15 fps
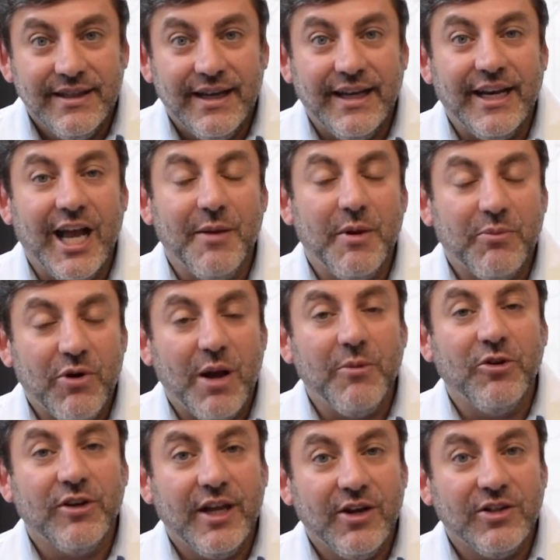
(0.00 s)
and I'm a
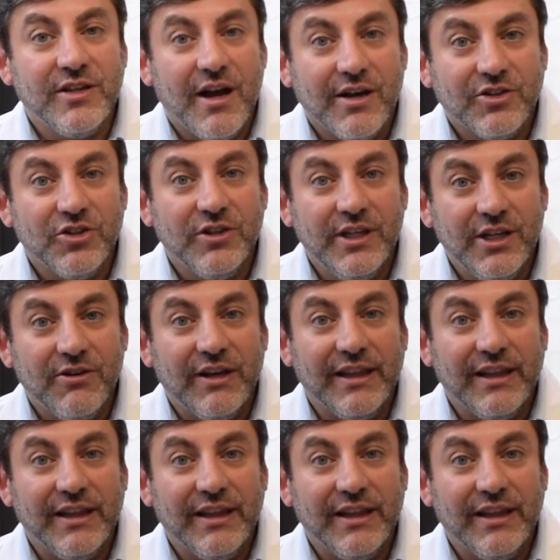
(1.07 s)
primary care doctor here